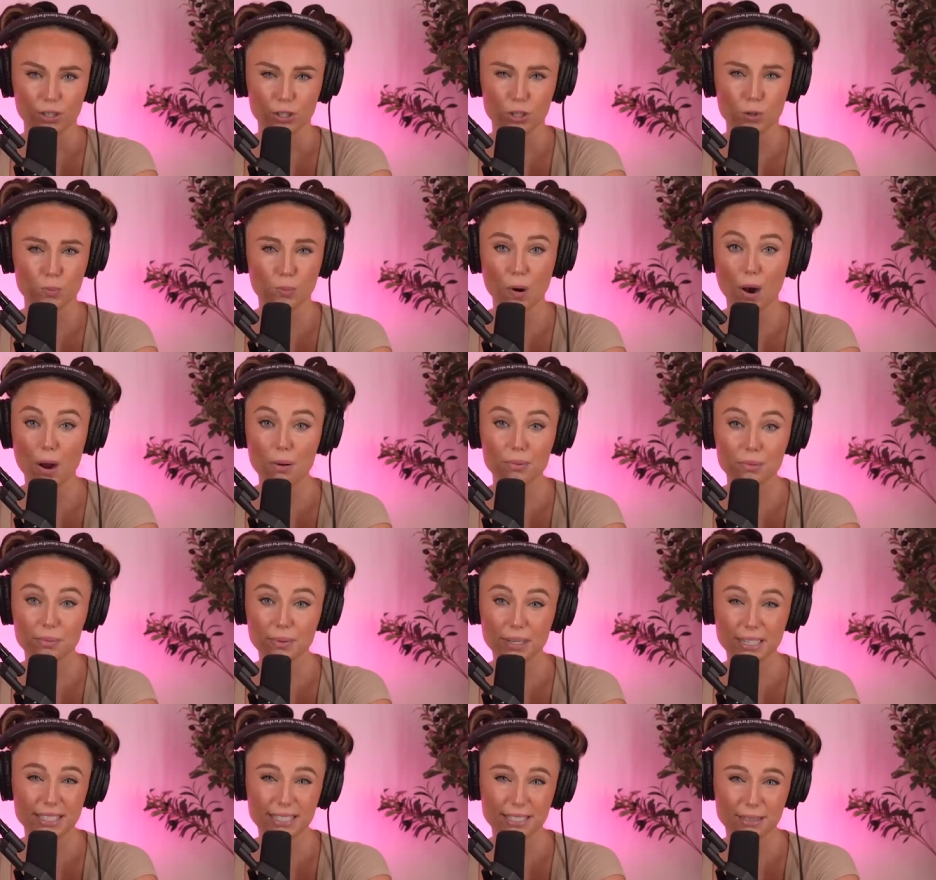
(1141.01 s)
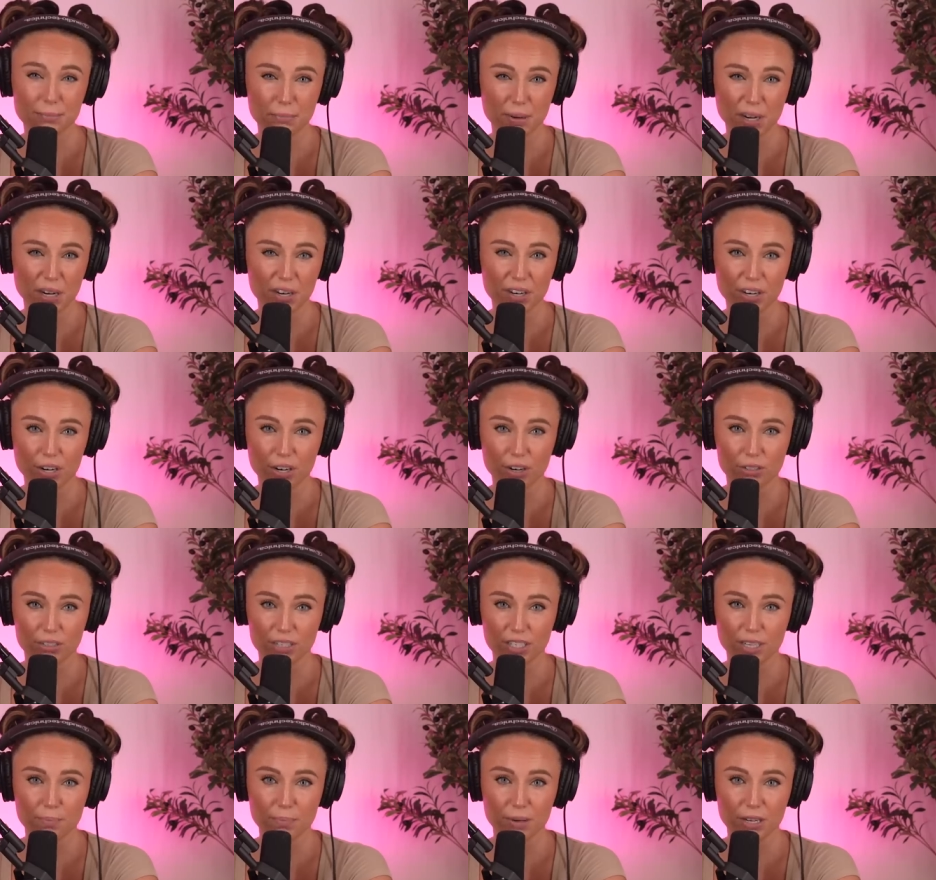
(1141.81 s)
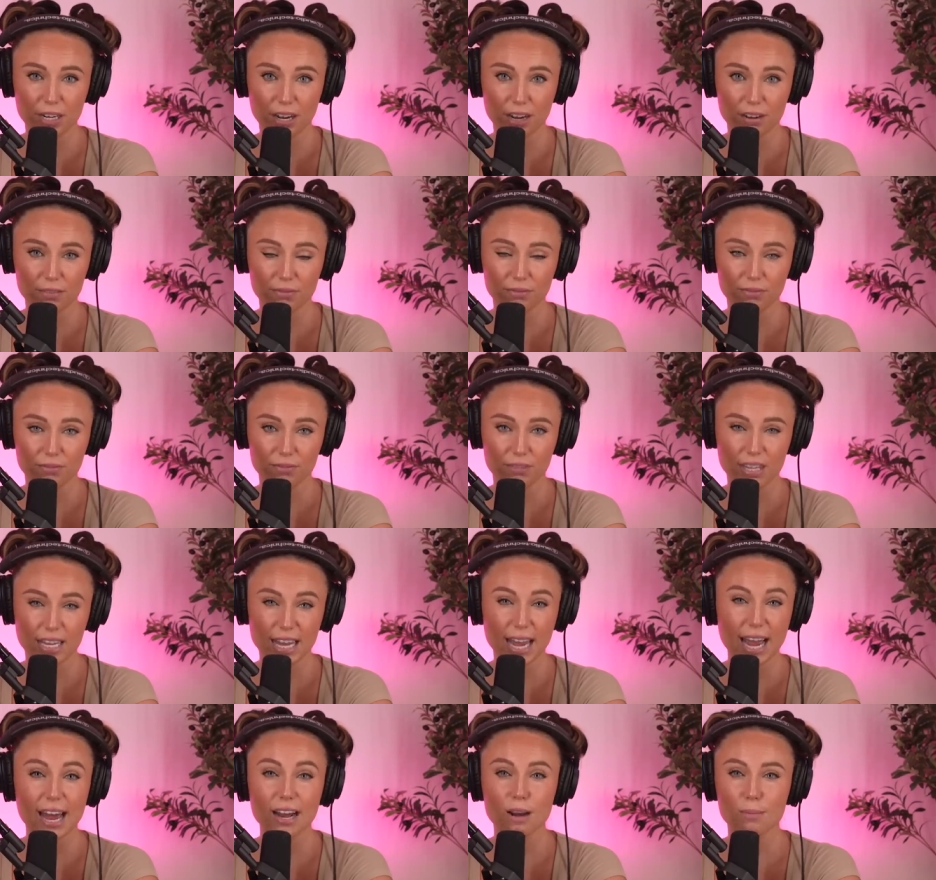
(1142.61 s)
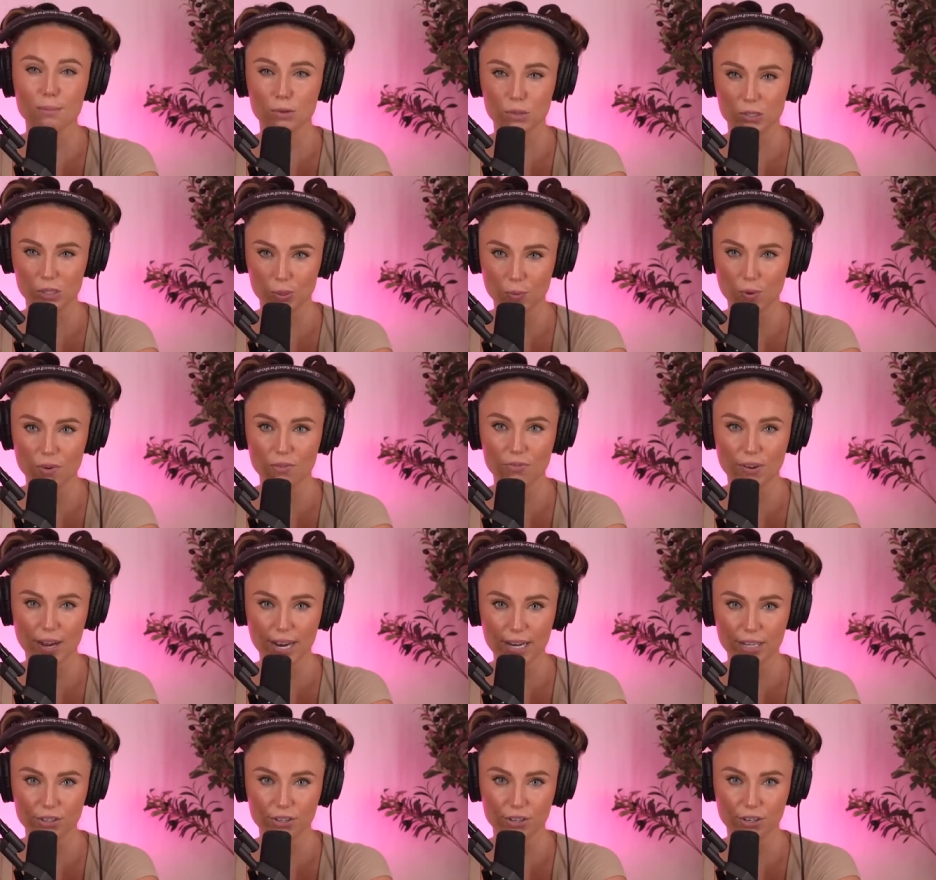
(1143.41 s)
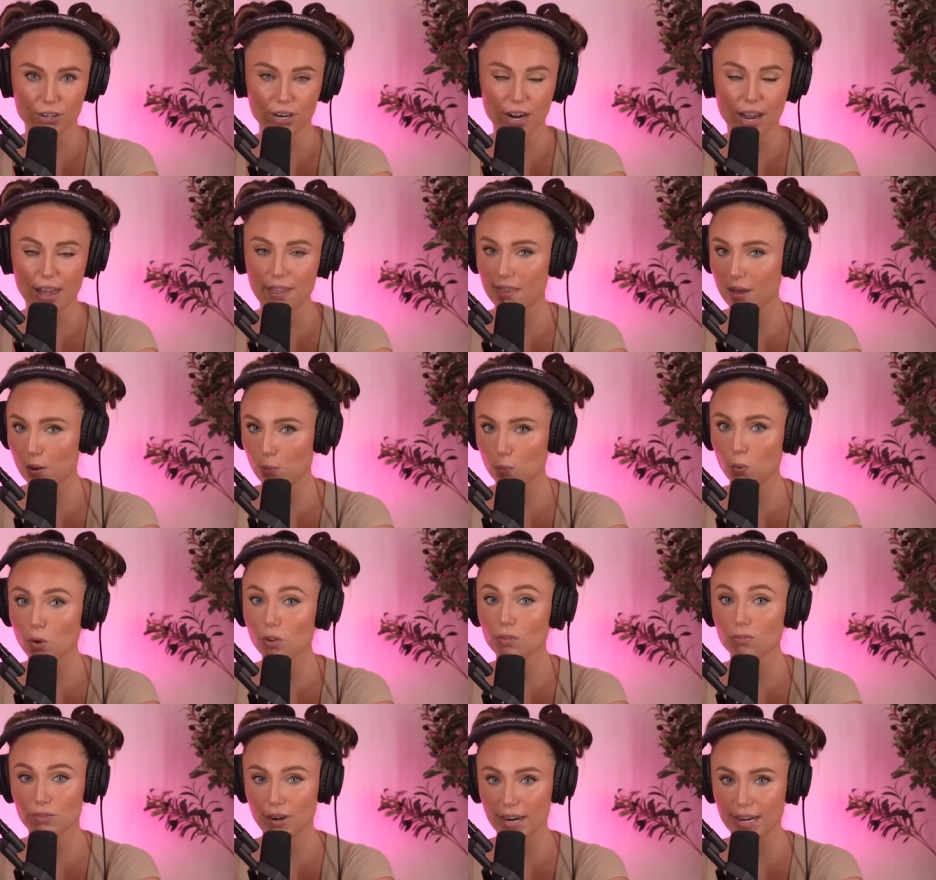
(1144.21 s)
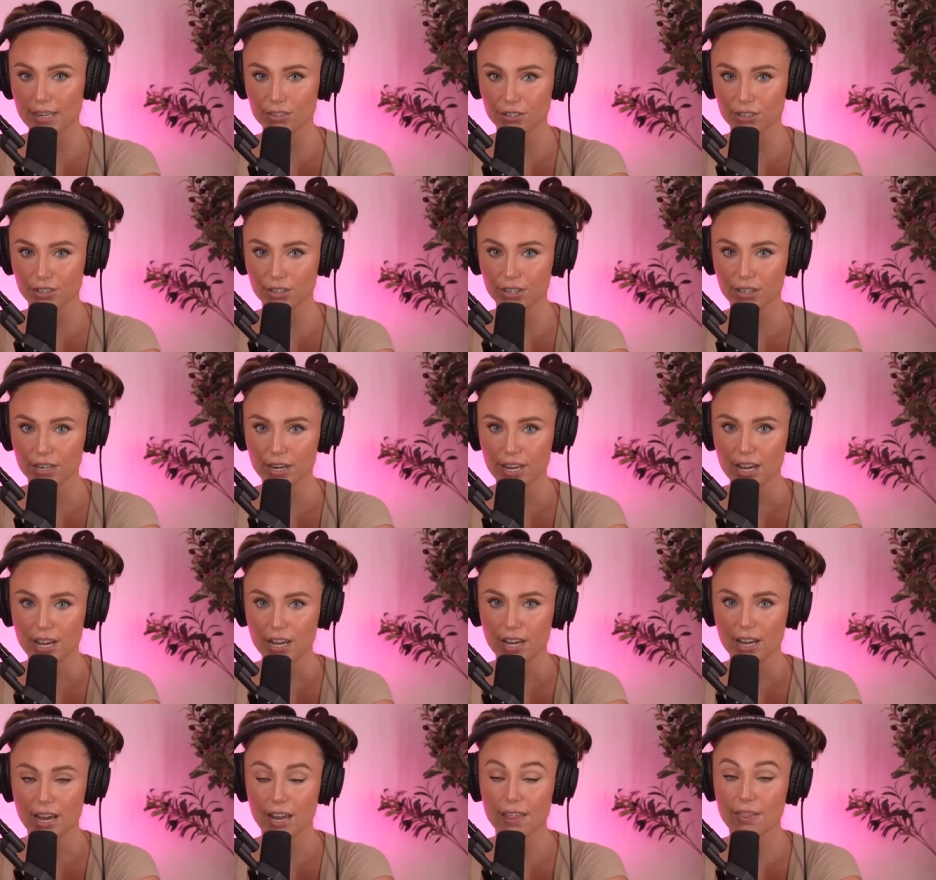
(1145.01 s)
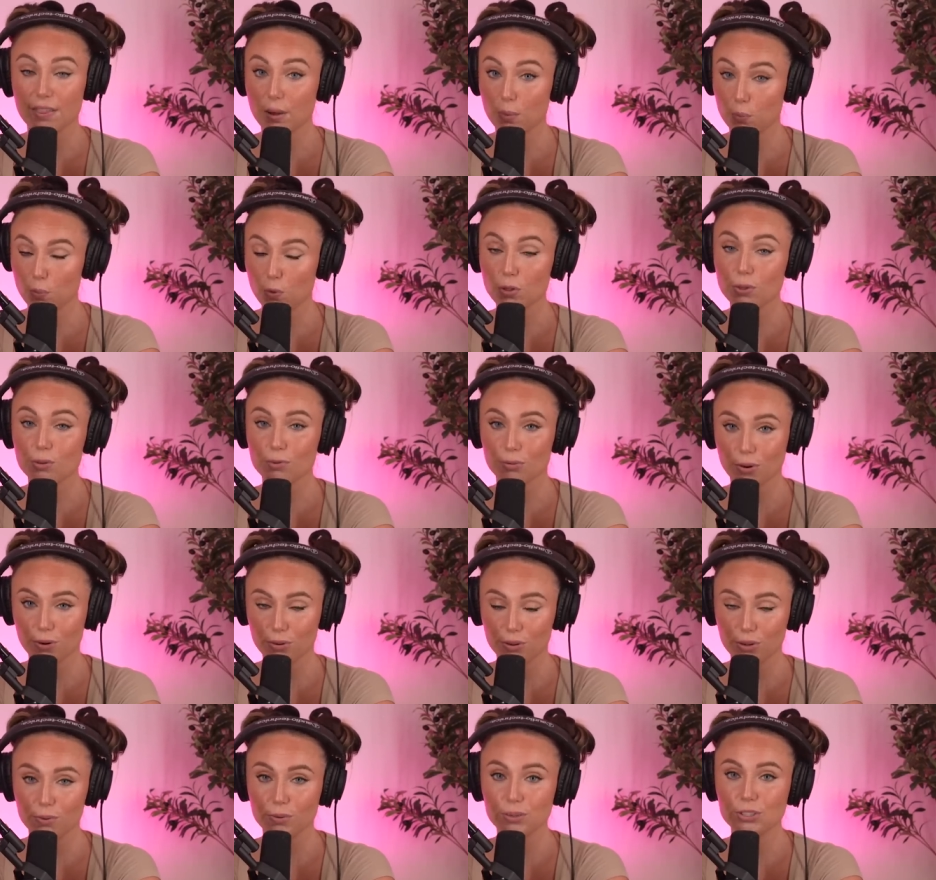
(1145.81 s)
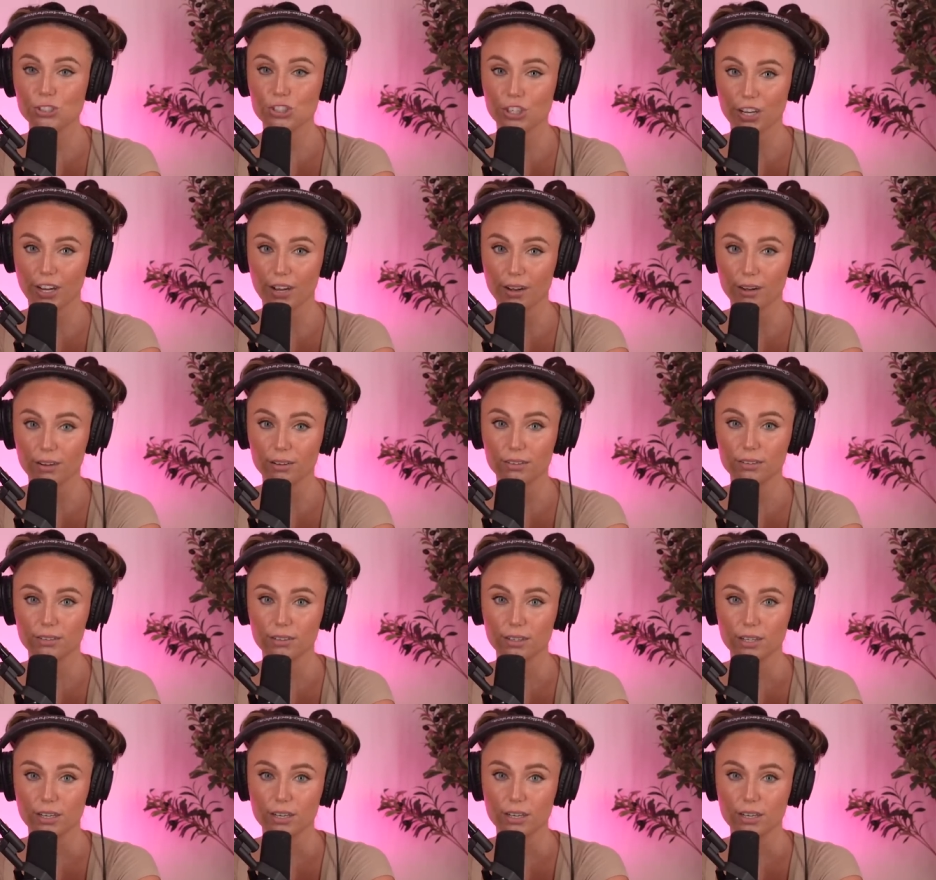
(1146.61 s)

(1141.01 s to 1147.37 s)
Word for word: You probably didn't bury her deep enough. The animals will find her, and then we'll find her, and then we'll throw you in jail.